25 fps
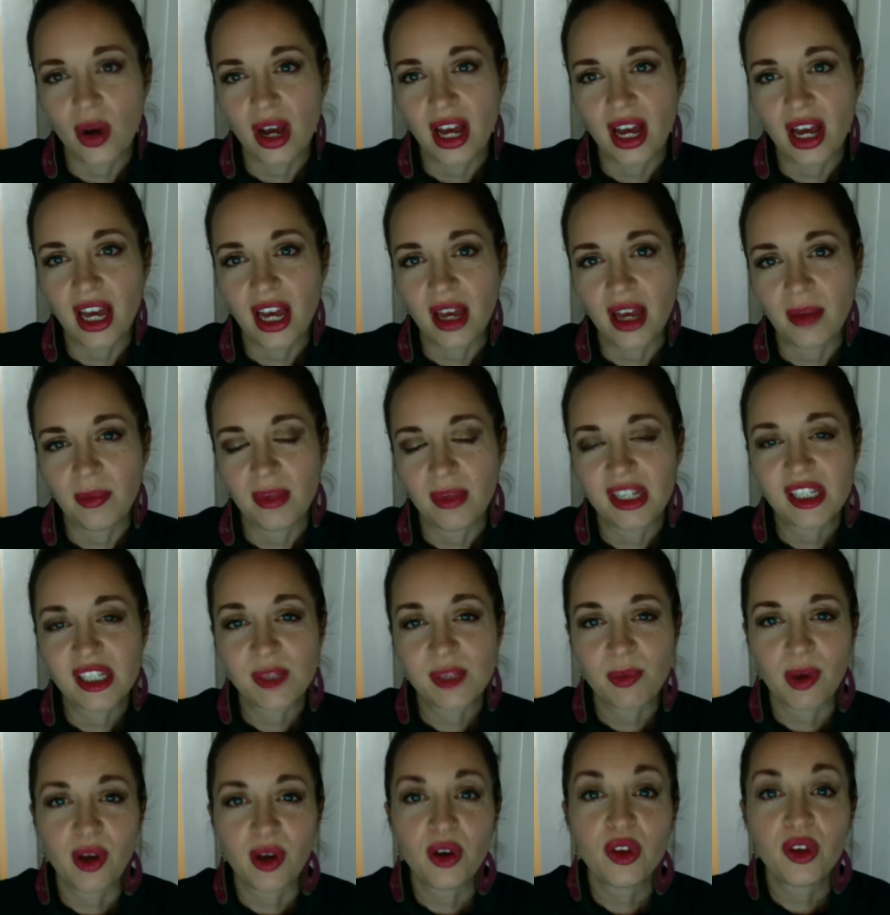it's
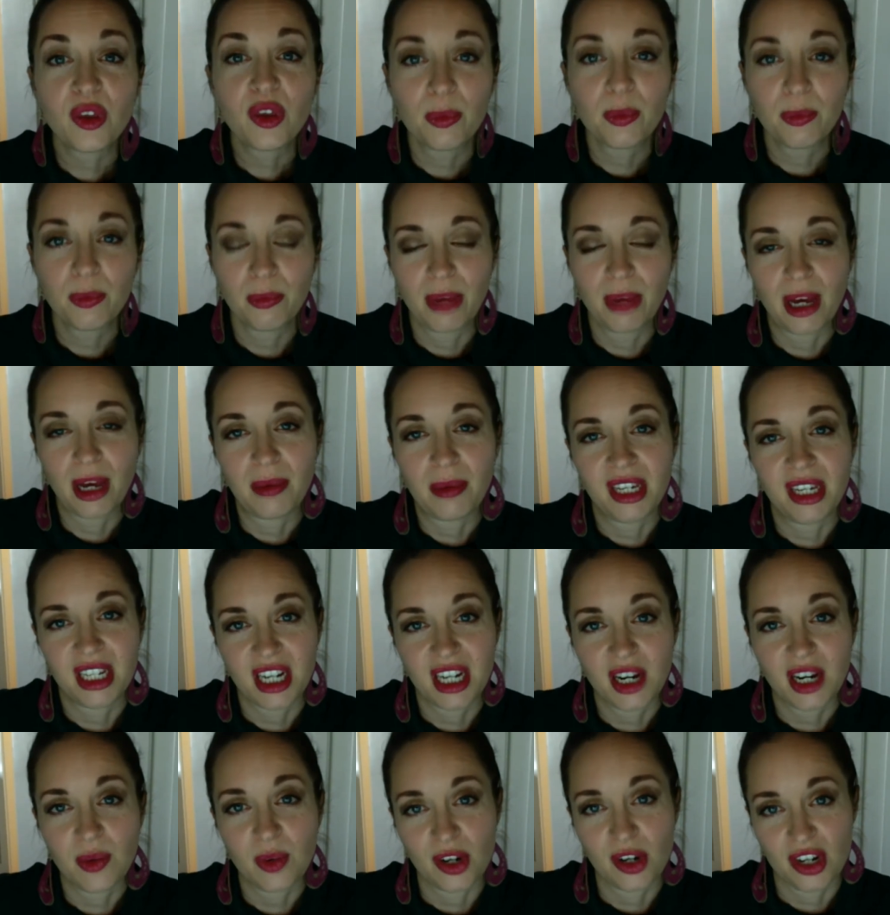both Bobby and
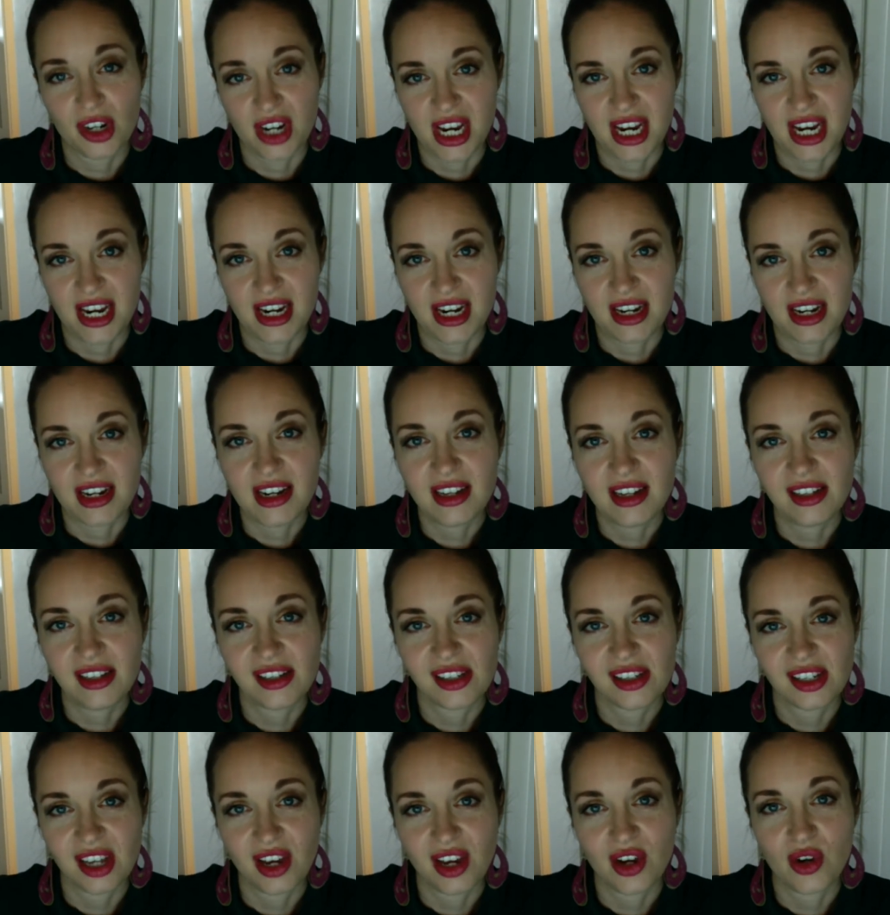I working.
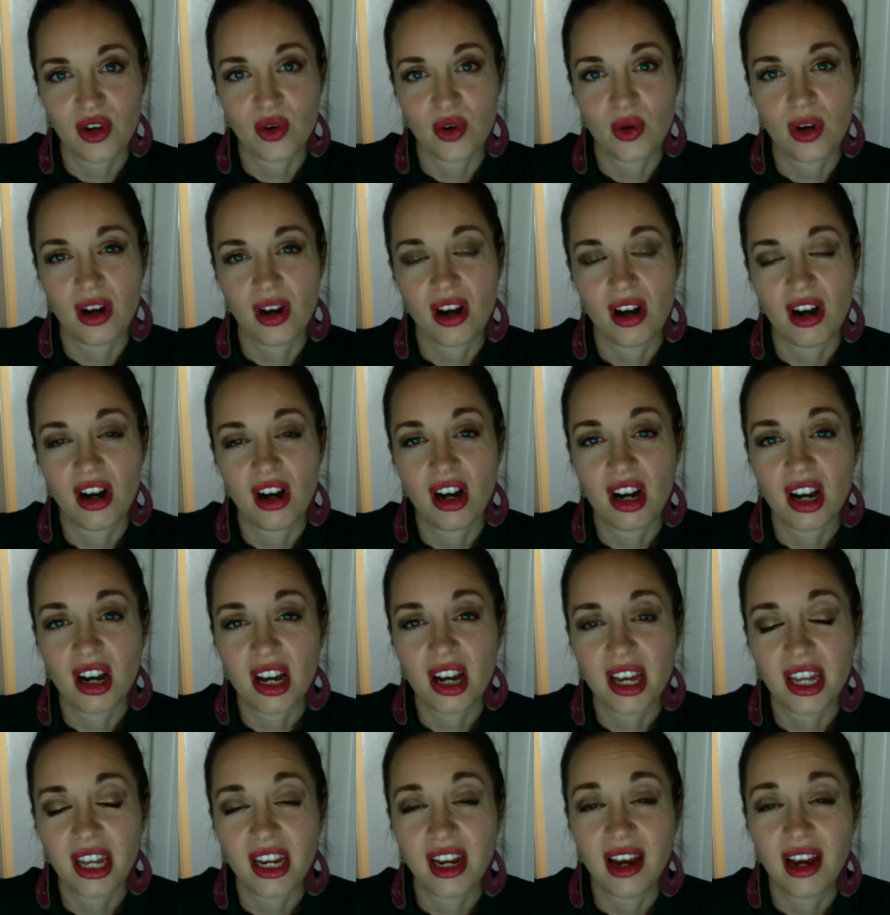So on